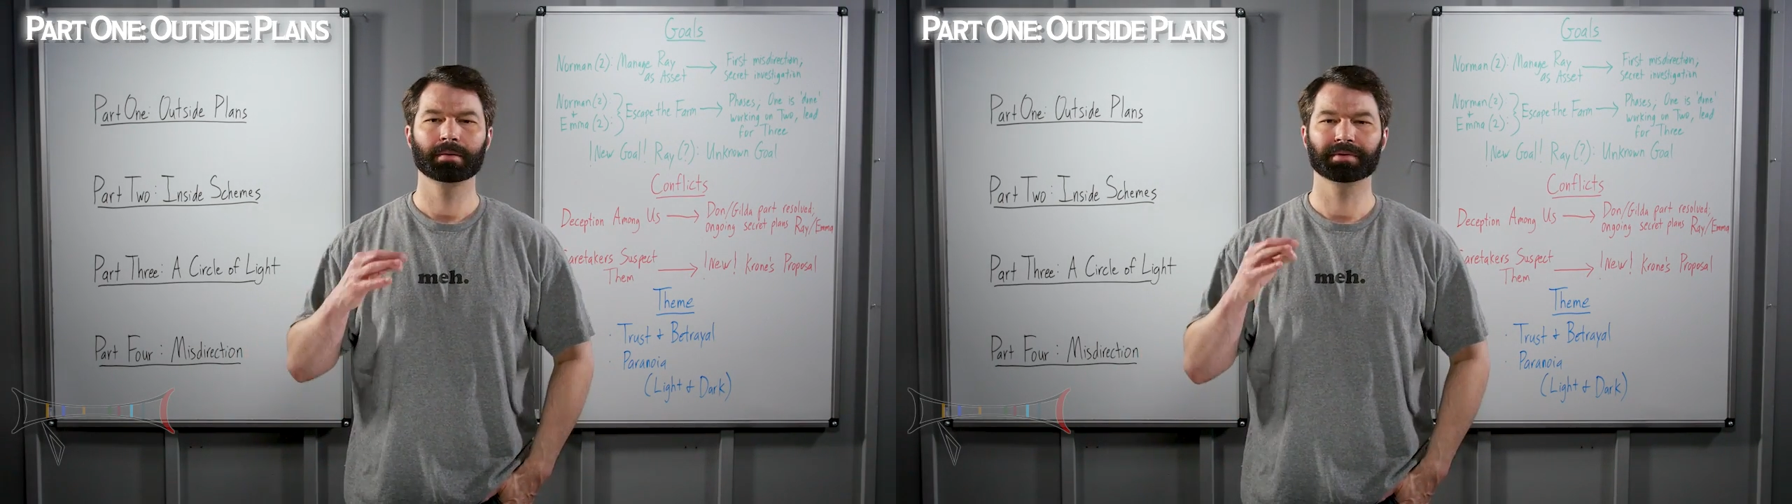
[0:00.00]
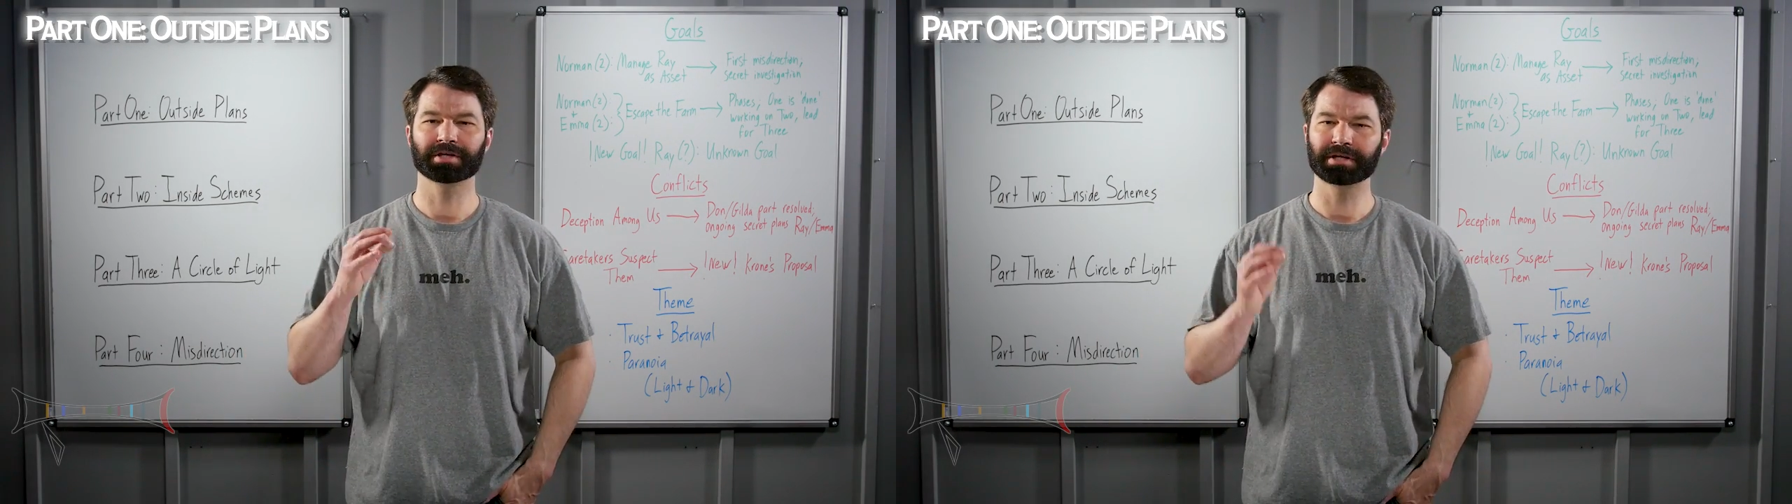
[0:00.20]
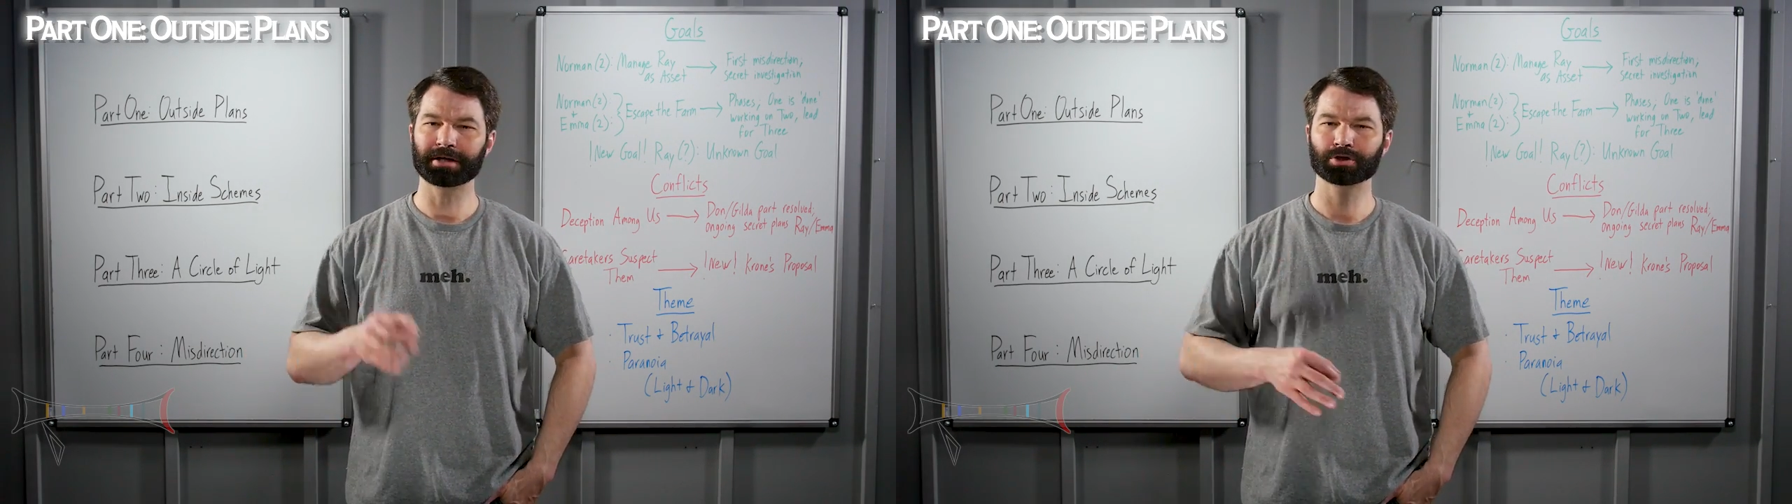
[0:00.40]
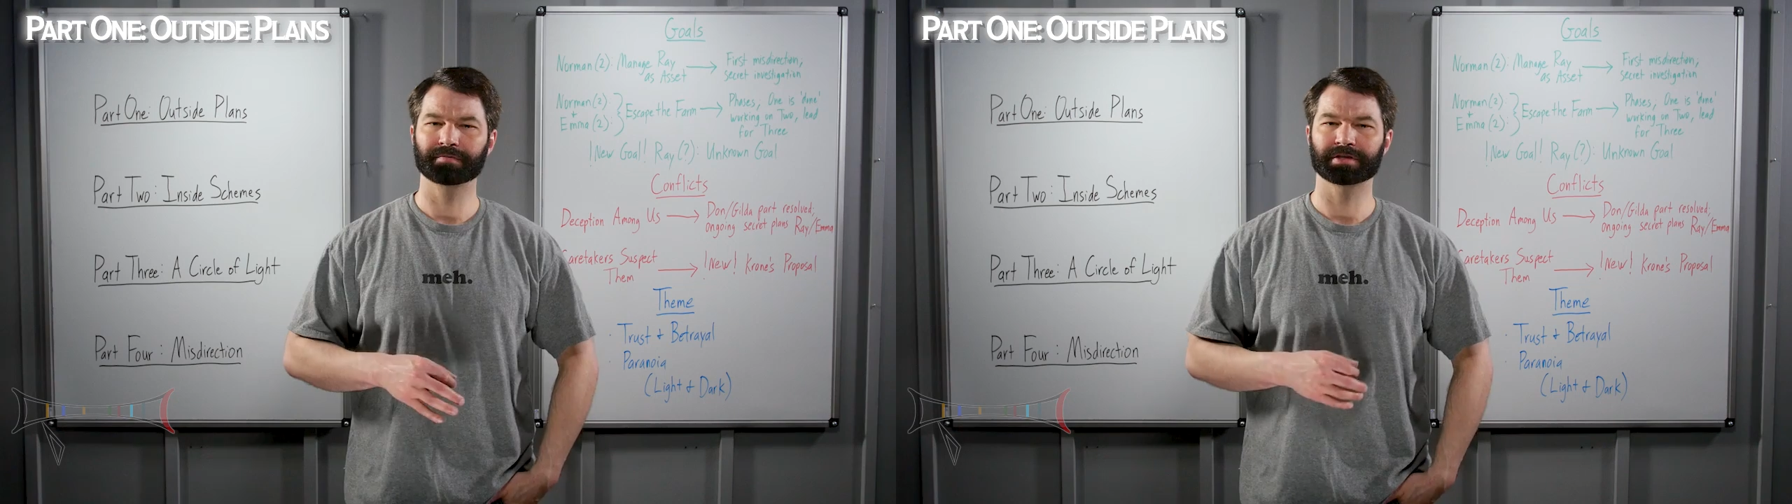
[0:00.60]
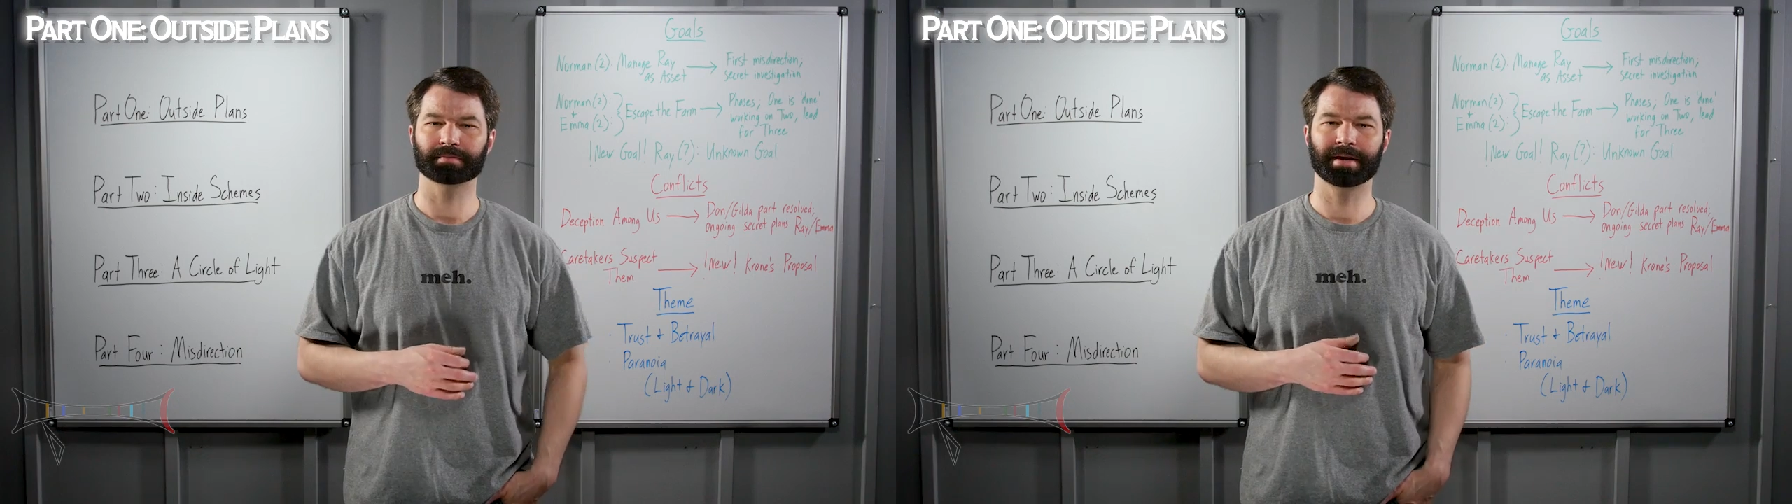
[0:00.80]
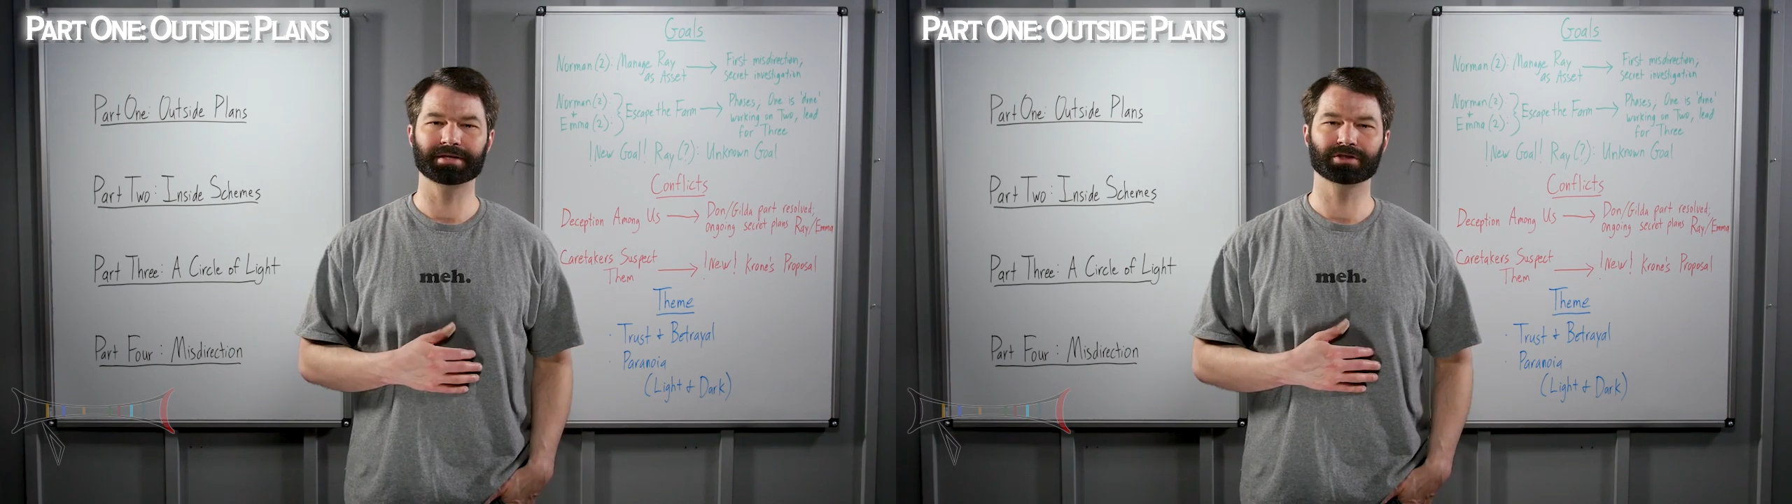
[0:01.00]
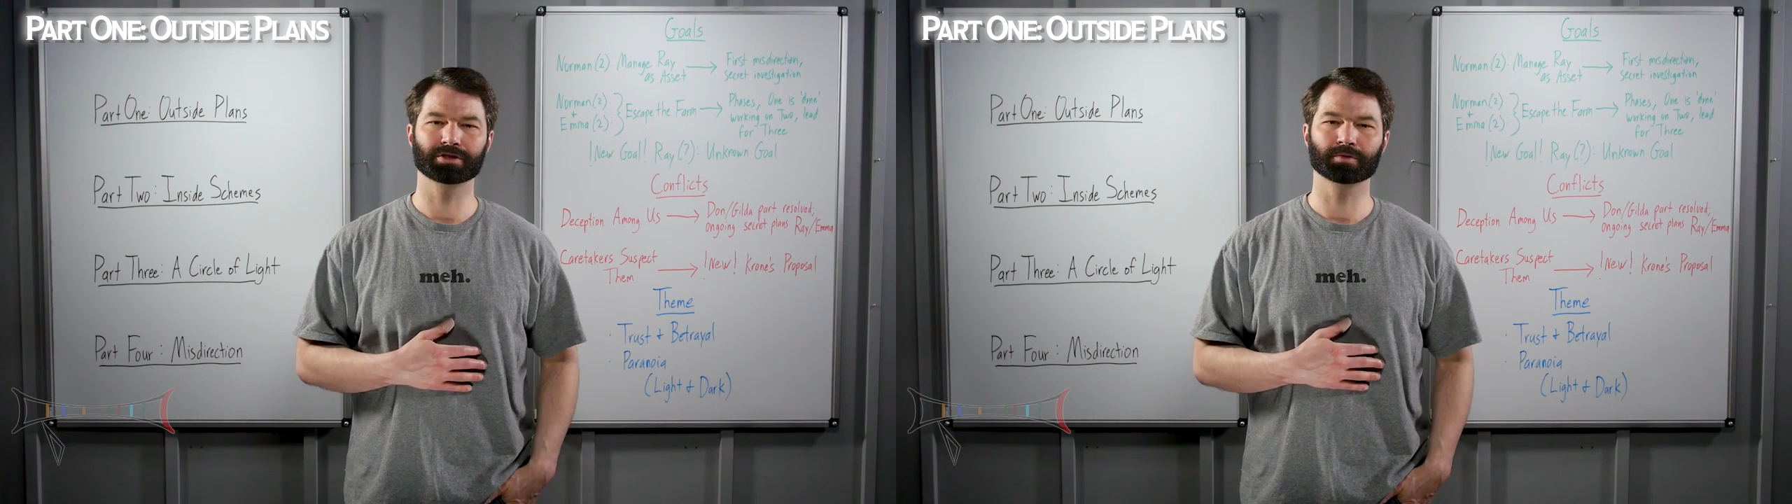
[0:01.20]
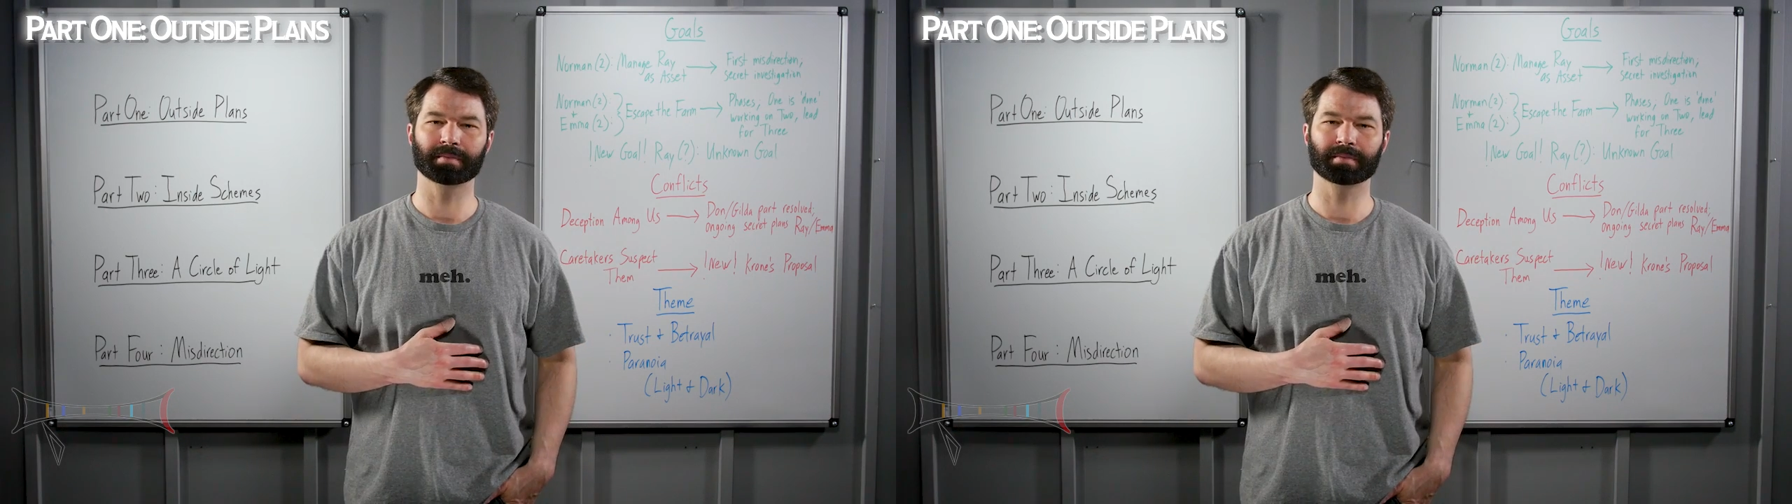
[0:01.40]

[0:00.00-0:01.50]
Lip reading: but the nature of this message